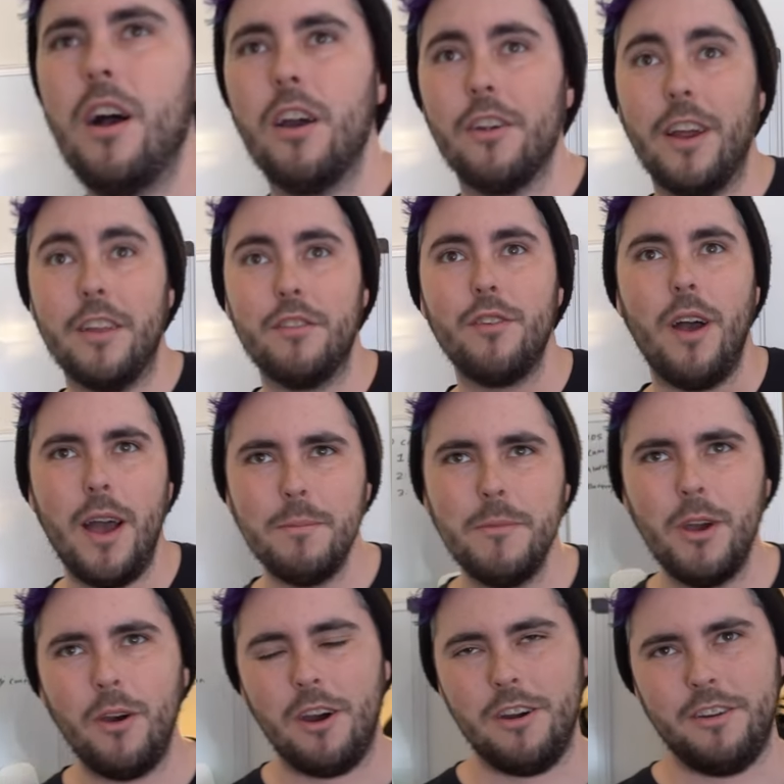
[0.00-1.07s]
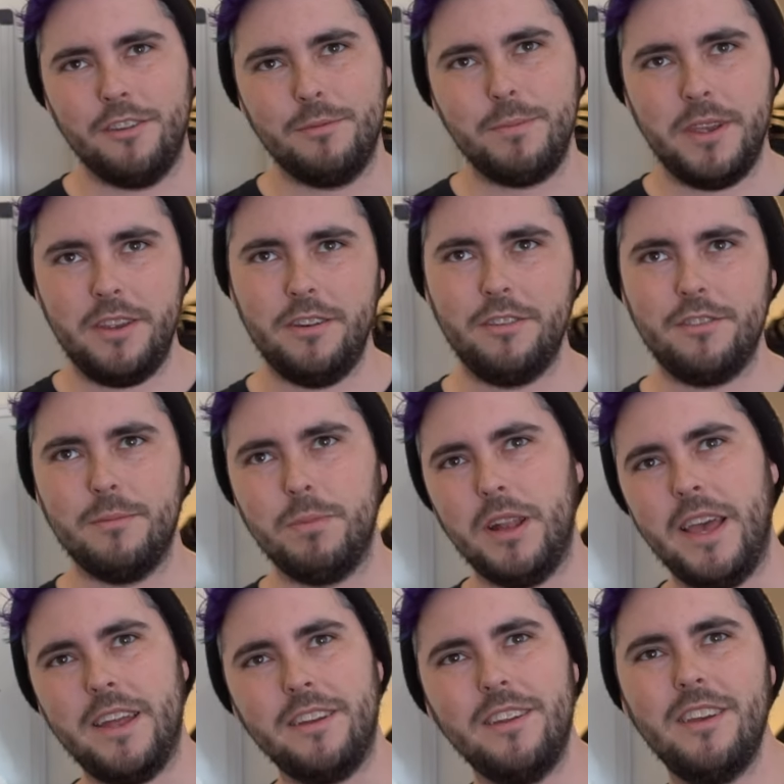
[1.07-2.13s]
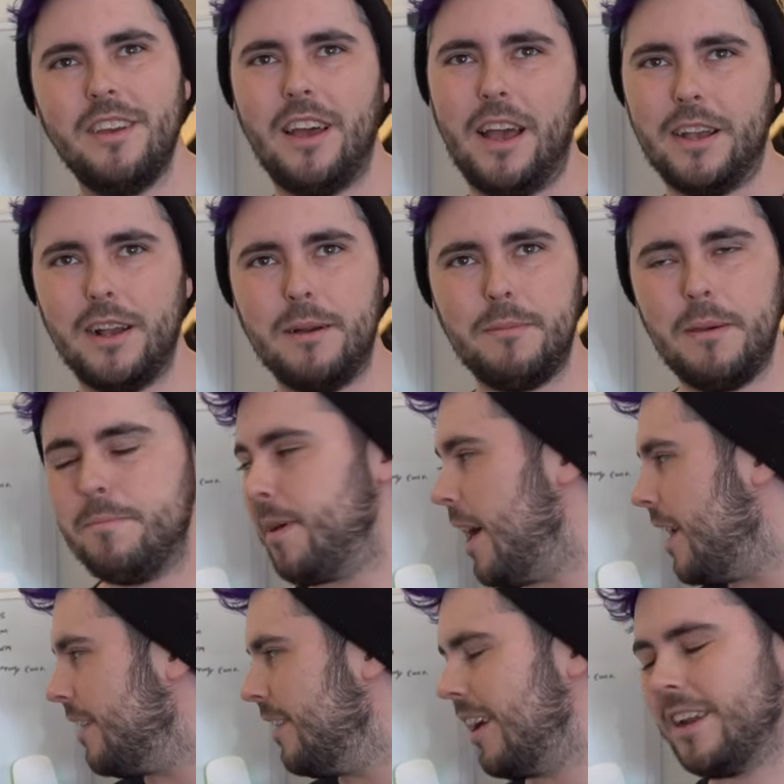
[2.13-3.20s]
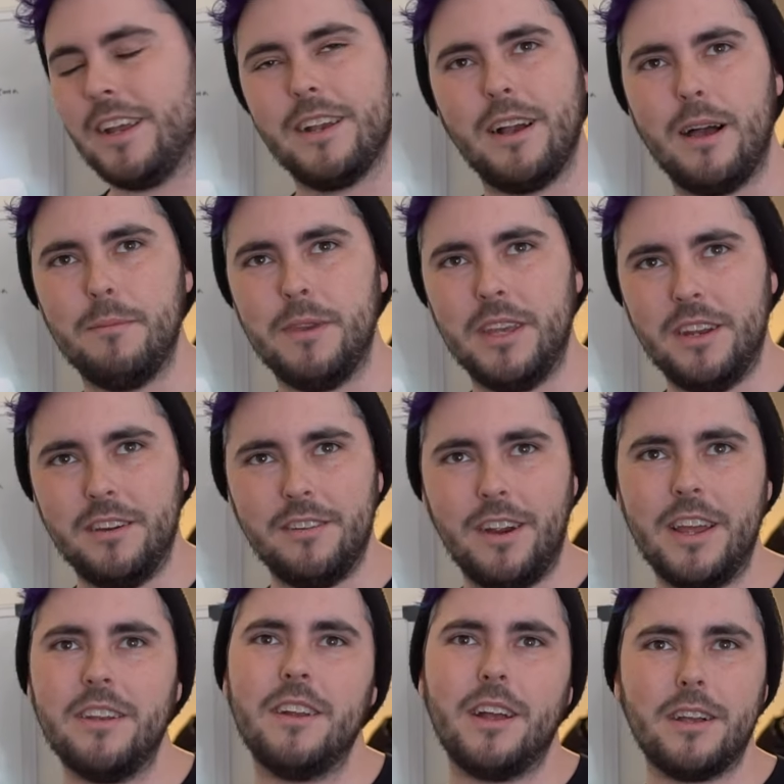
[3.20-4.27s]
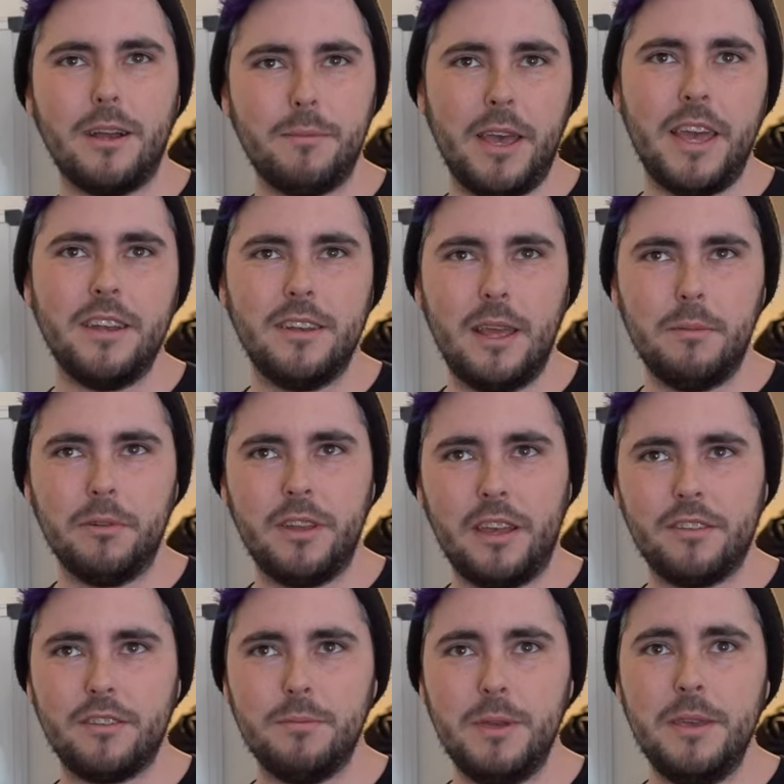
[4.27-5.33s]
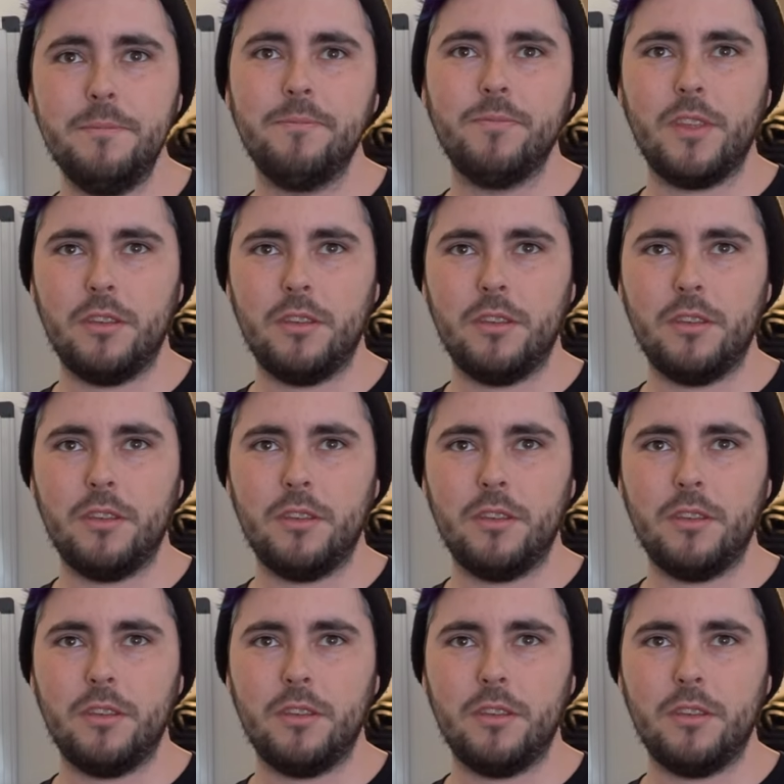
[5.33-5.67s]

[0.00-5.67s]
All right, so I'm no artist, but here's the plan. I got my bed and I got me in it, right? I got my end table next to me.